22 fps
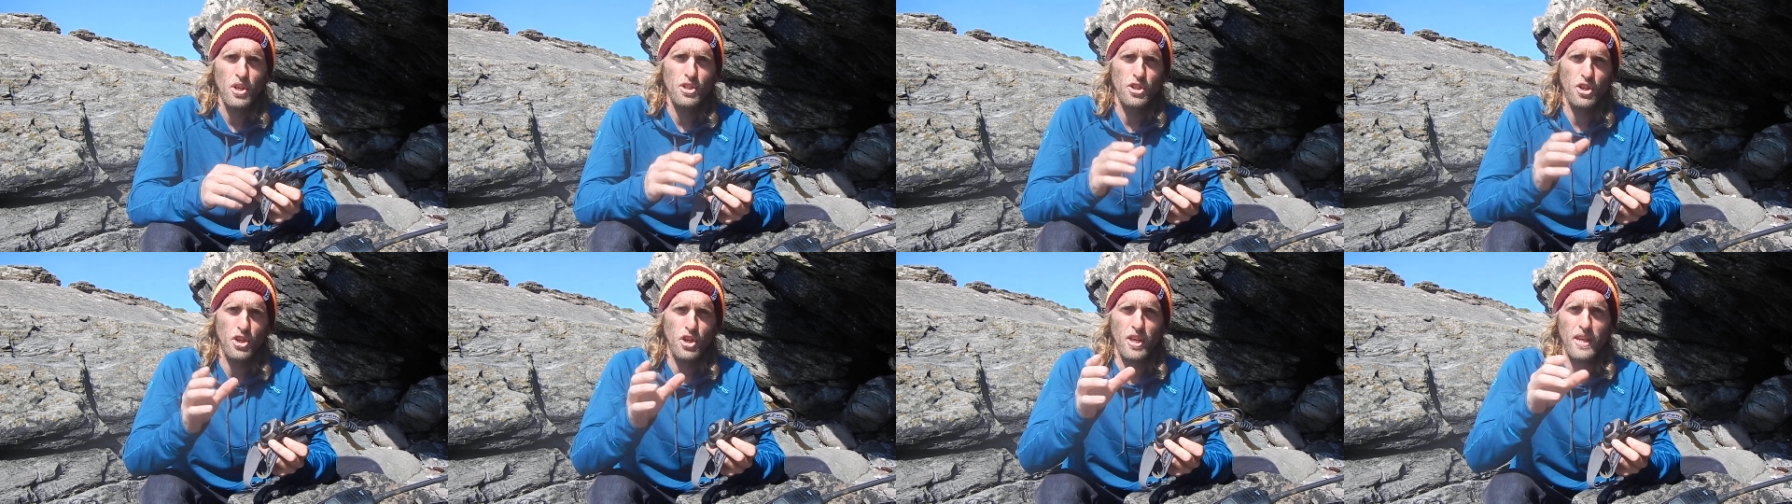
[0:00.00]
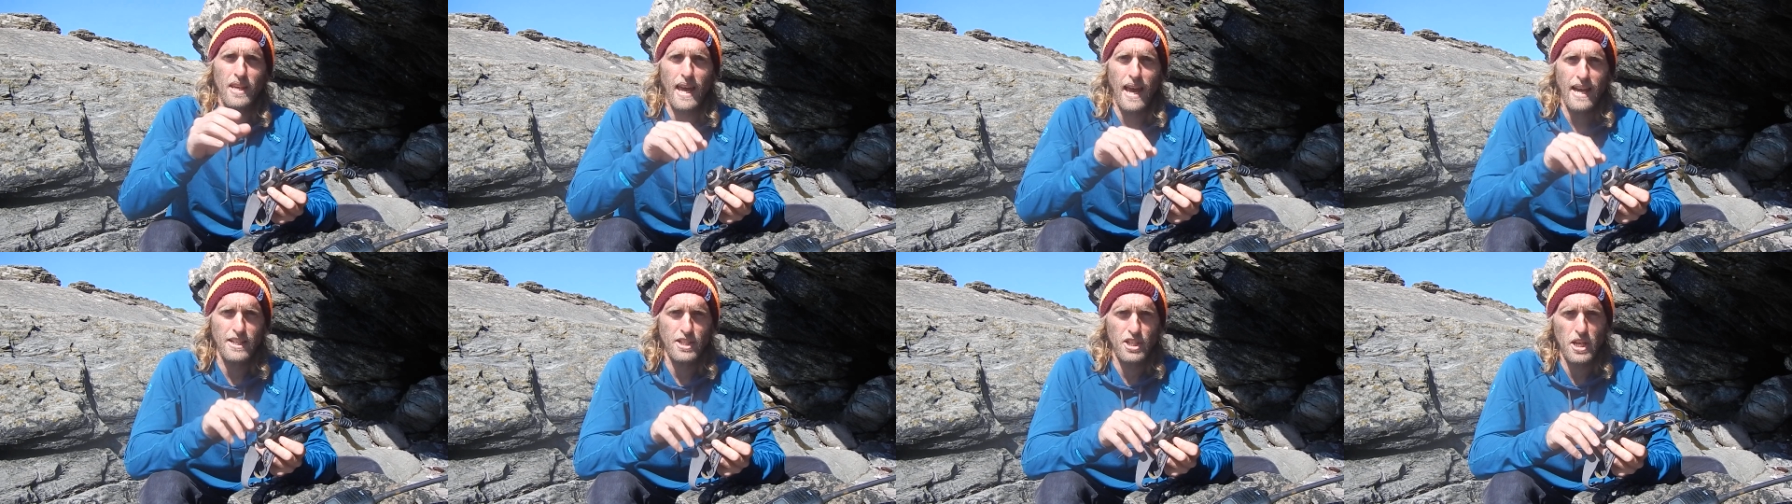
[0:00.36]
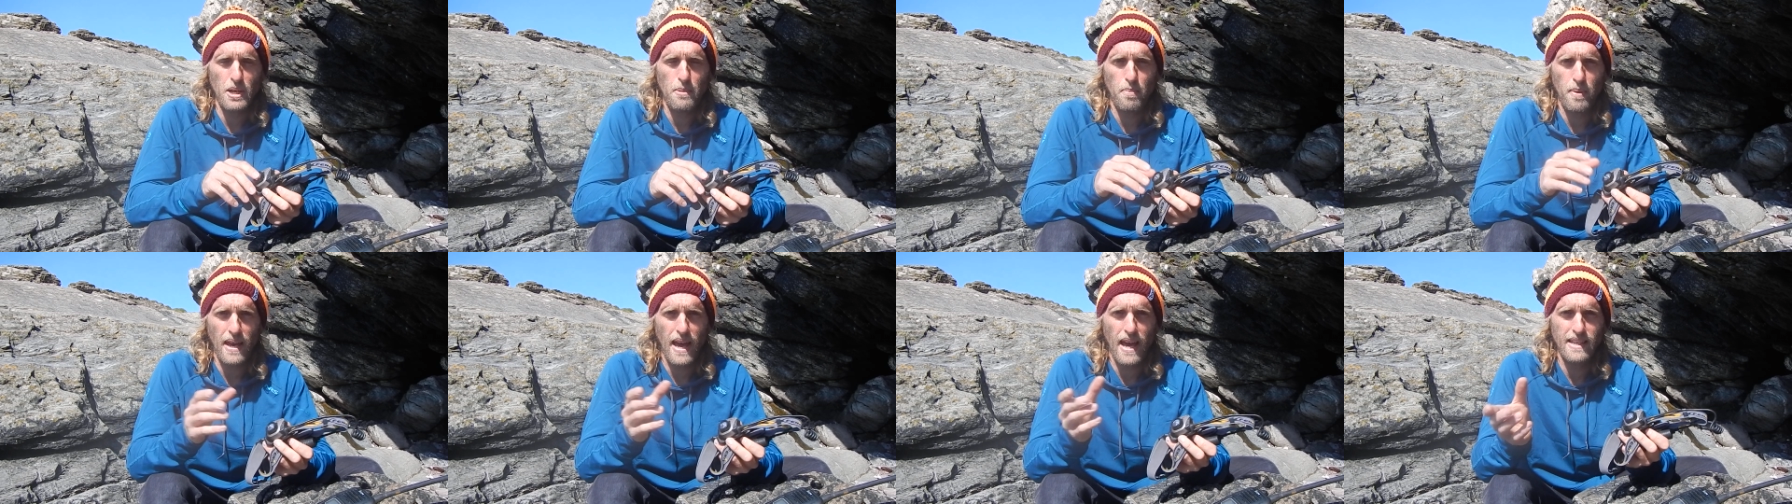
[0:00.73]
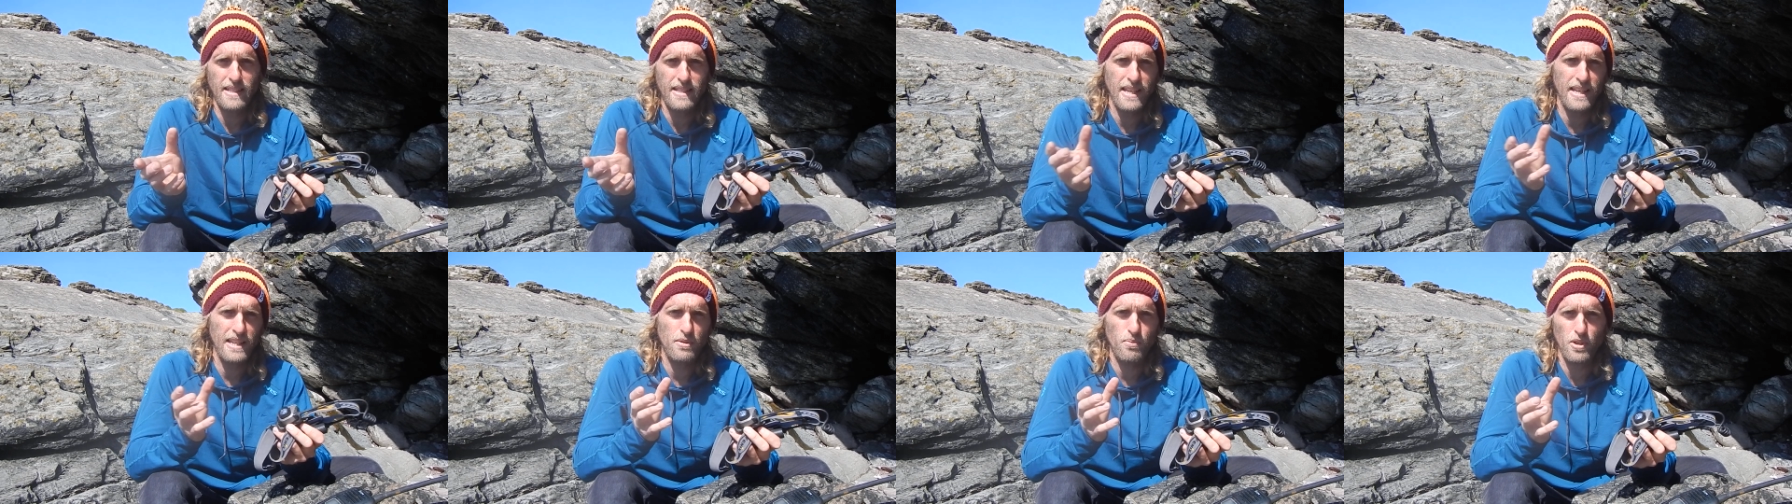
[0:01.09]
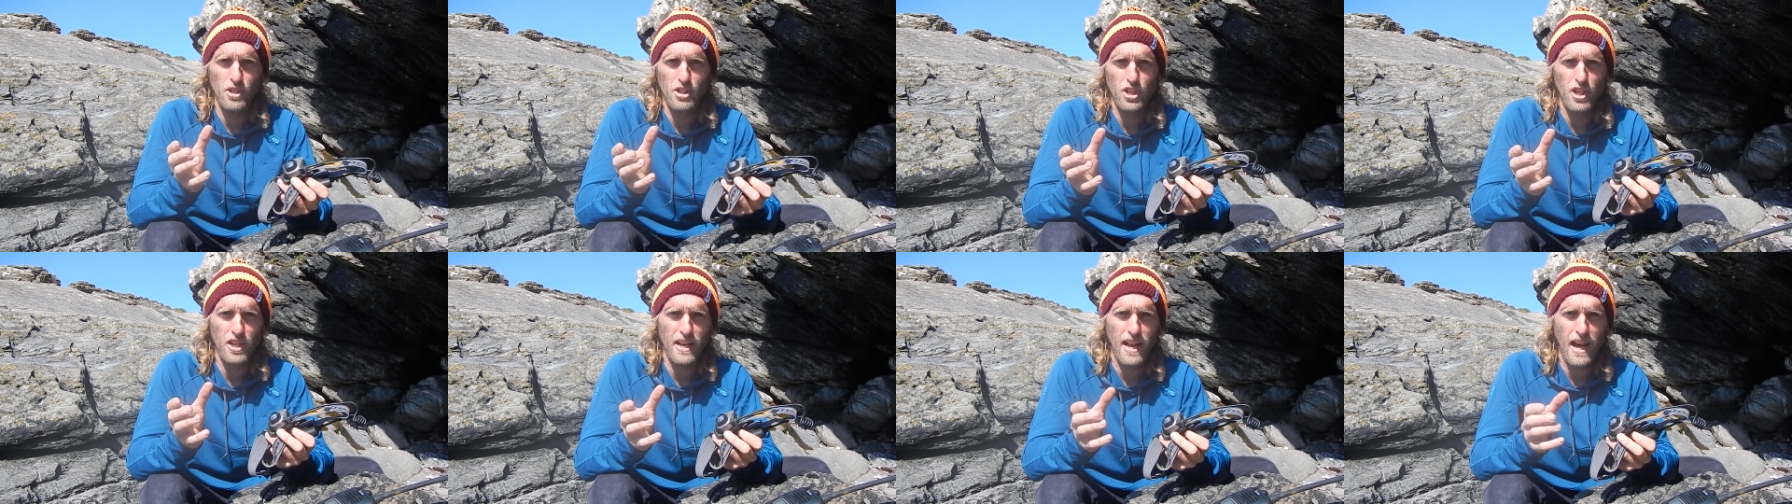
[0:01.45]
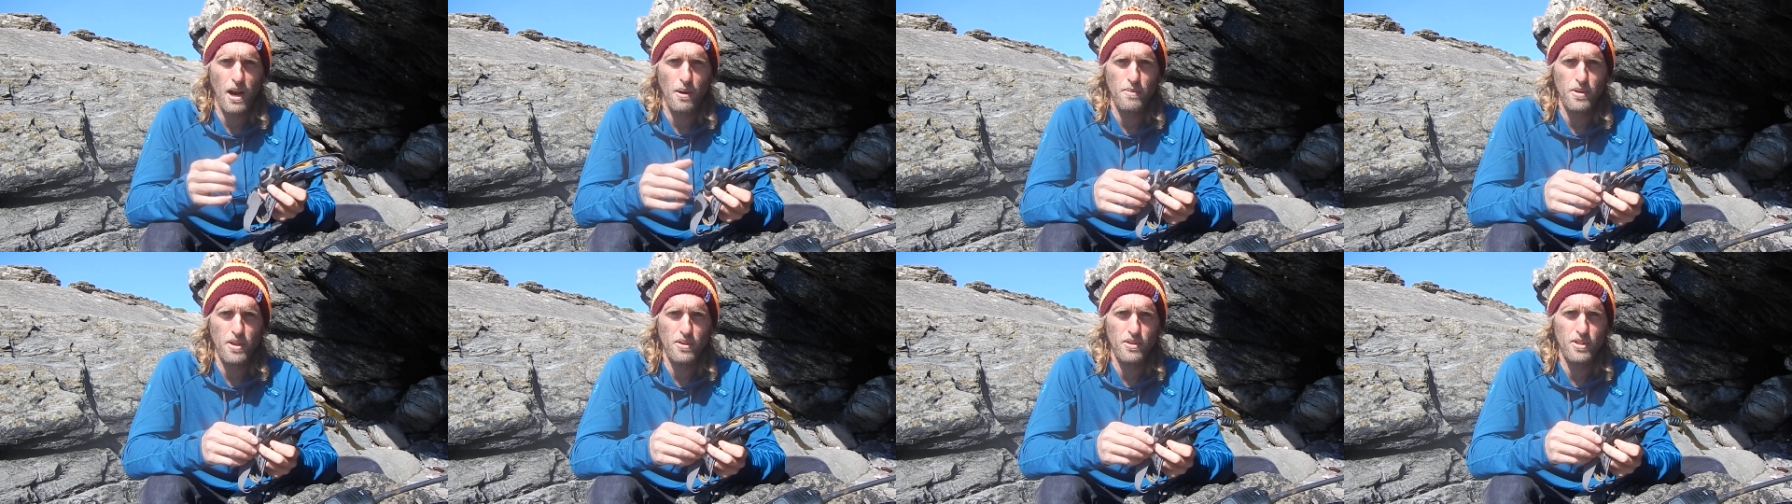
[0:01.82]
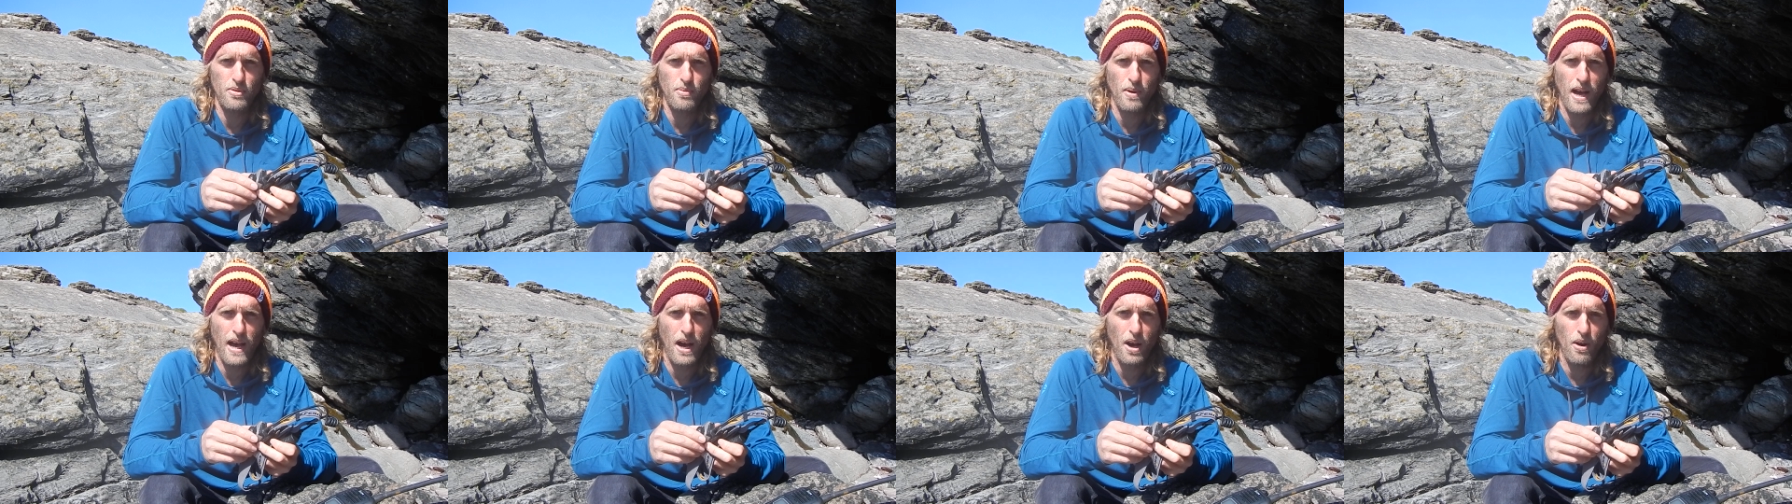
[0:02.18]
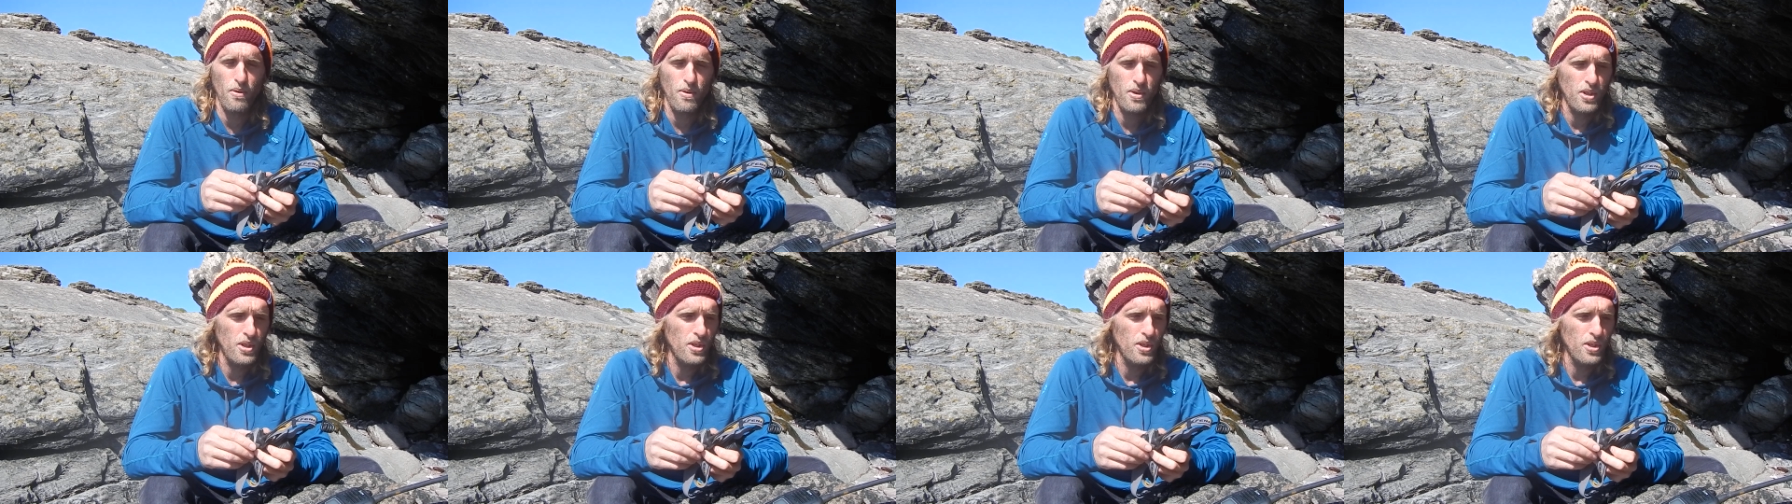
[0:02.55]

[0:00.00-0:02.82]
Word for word: so you can get GPSs which can help you as well.